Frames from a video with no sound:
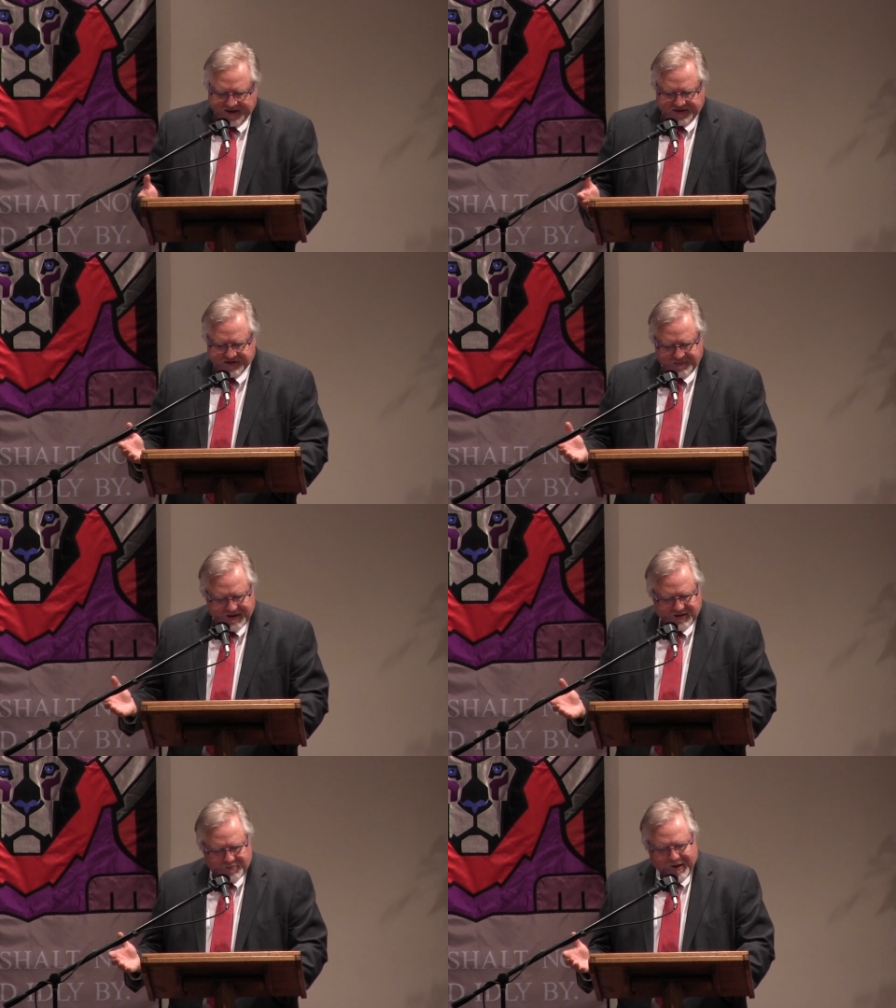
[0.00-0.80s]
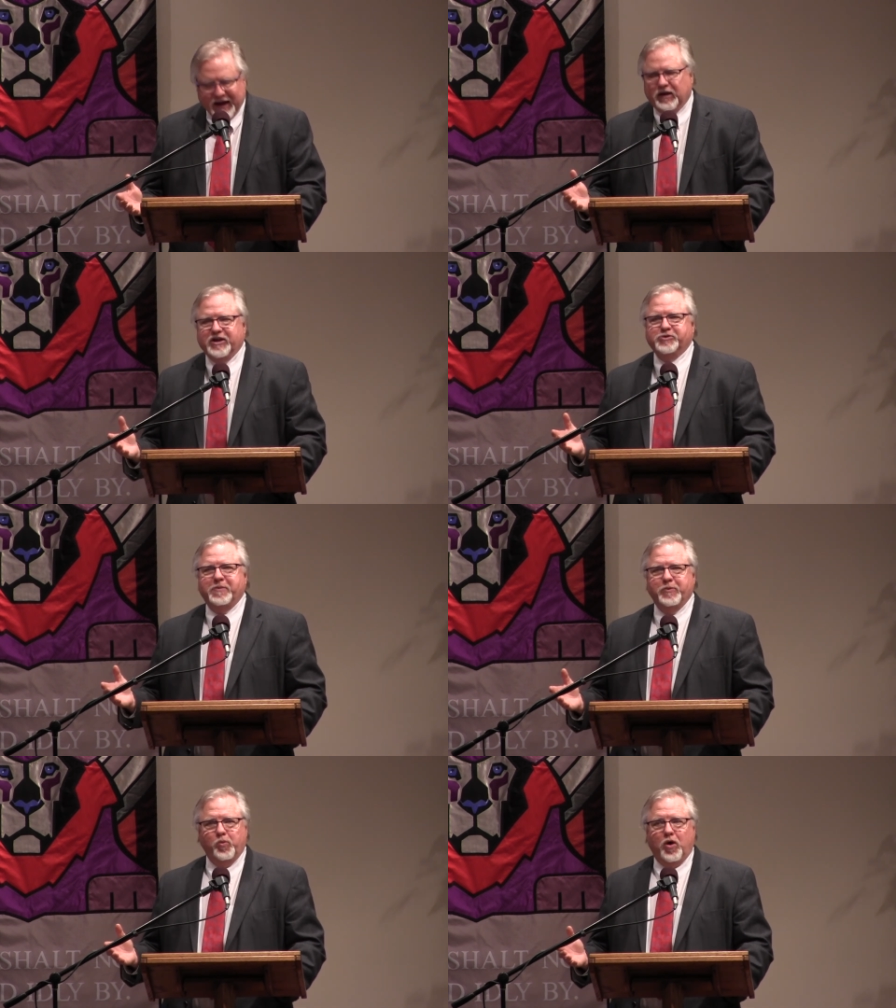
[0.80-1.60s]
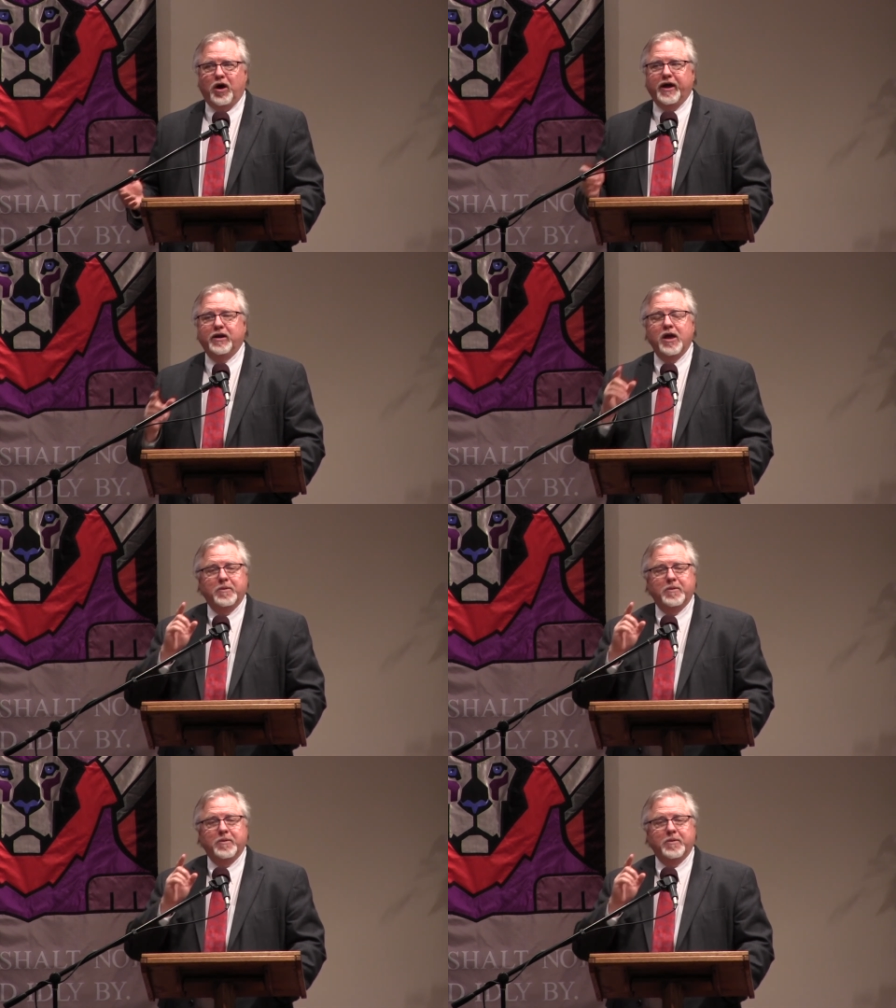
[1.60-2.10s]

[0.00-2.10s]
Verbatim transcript: that doesn't mean the battle has been won,